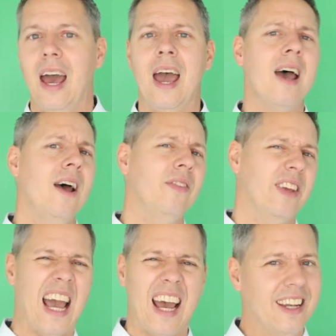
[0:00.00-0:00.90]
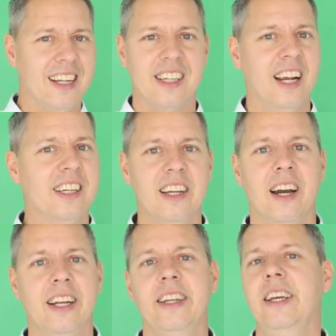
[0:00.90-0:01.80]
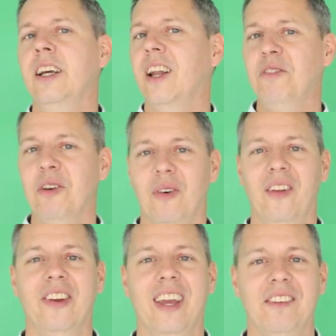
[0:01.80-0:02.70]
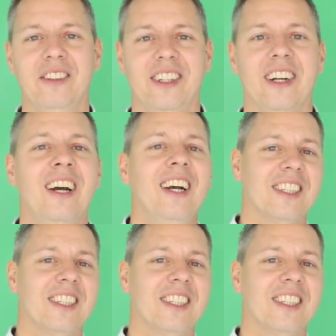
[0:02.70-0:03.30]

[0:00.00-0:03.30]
And yeah, that's actually ideal if you want to capture